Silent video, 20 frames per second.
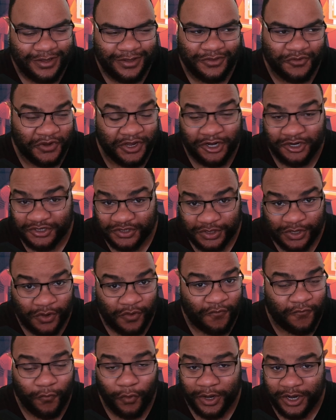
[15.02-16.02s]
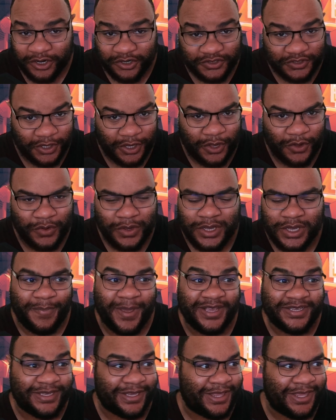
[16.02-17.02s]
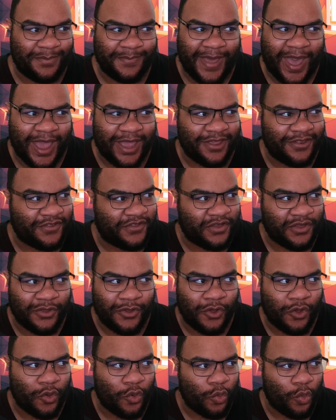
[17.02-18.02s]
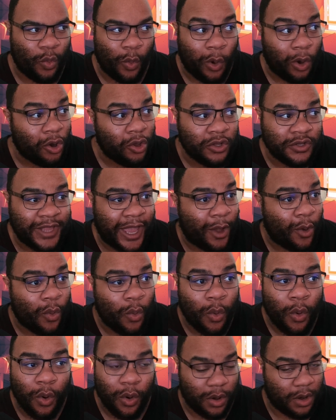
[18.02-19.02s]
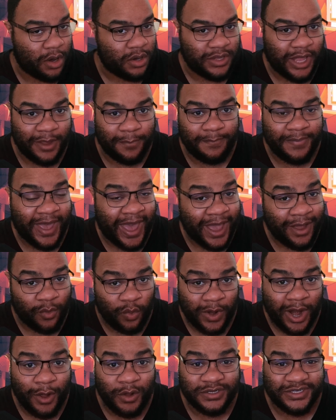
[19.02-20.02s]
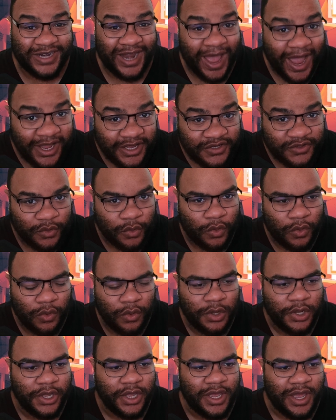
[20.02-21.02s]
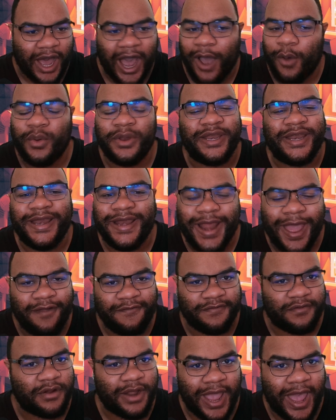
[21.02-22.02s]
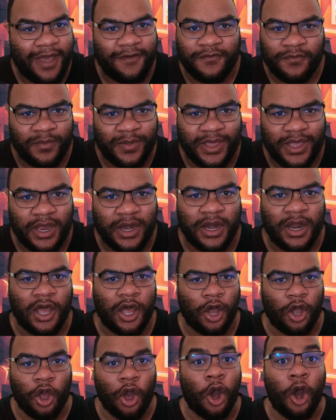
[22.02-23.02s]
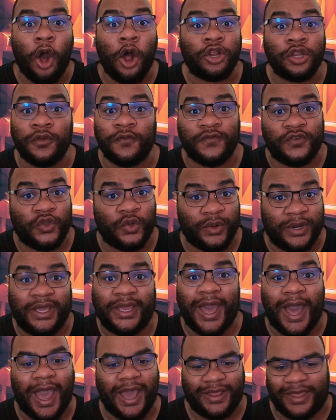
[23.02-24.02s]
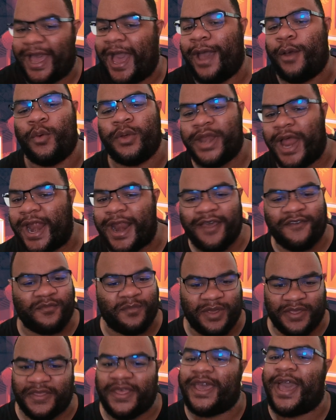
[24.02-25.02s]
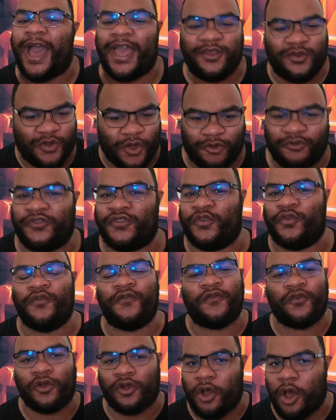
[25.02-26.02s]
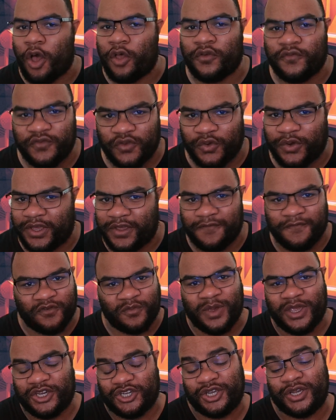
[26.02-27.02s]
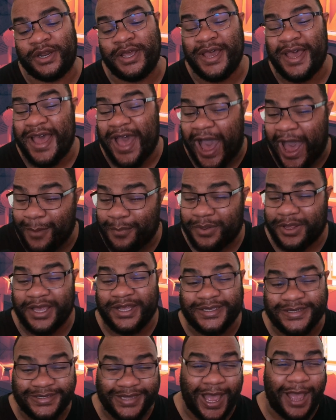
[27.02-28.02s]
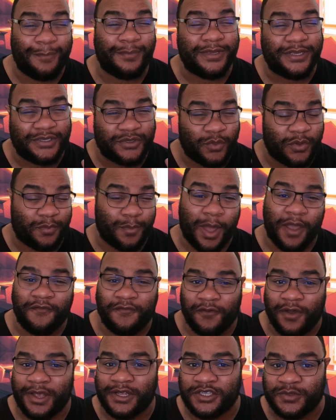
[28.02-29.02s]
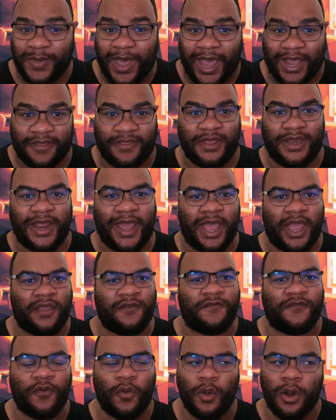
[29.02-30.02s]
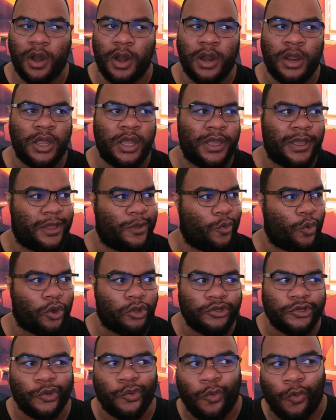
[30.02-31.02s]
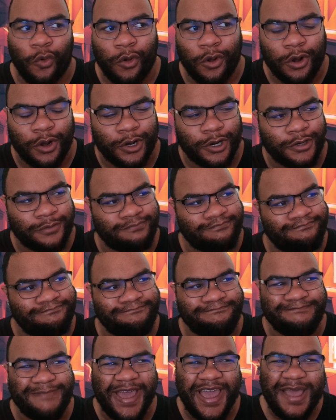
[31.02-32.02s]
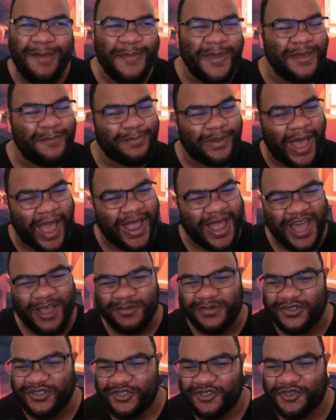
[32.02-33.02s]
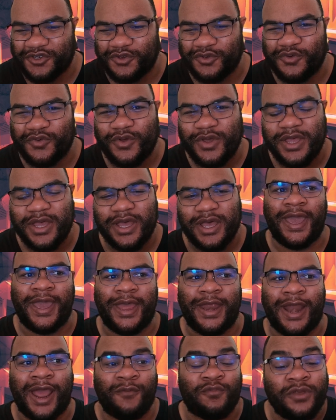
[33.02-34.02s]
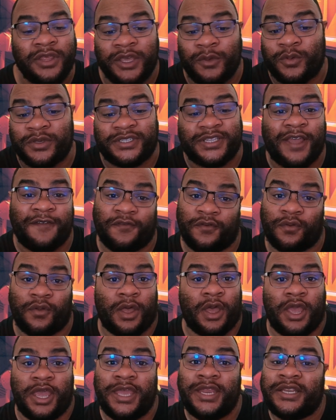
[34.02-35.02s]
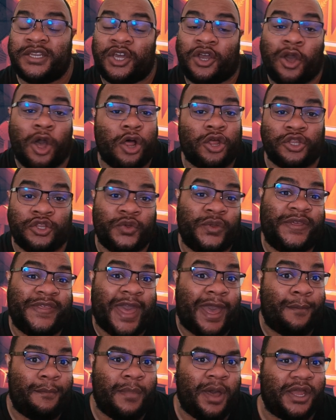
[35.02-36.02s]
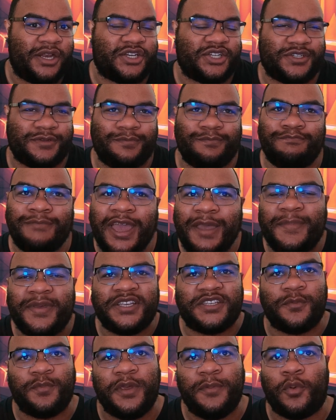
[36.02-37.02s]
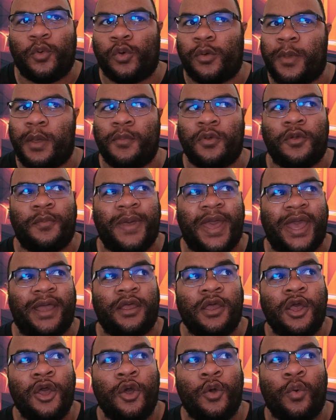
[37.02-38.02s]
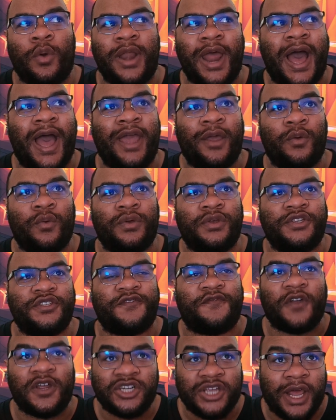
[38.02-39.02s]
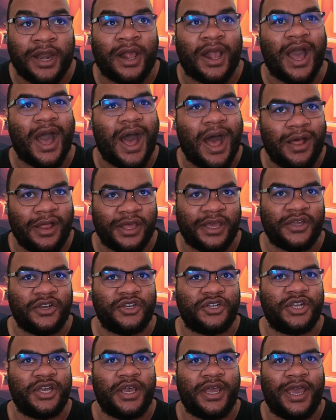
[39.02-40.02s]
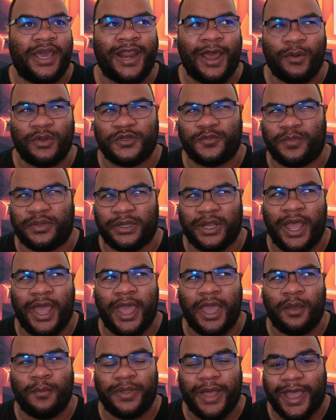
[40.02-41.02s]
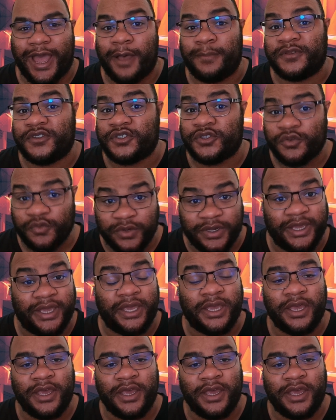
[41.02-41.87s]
three years ago, four years ago, basically back until World at War, like back when I was in high school, I would never have been a Call of Duty guy. Like, I would not have been the guy you go to for Call of Duty information. I played Zombies with my friends back in the day for World at War, maybe Black Ops two, and I really was never into Call of Duty that much. Maybe some people remember back when I was fresh out of college and I was playing Black Ops three.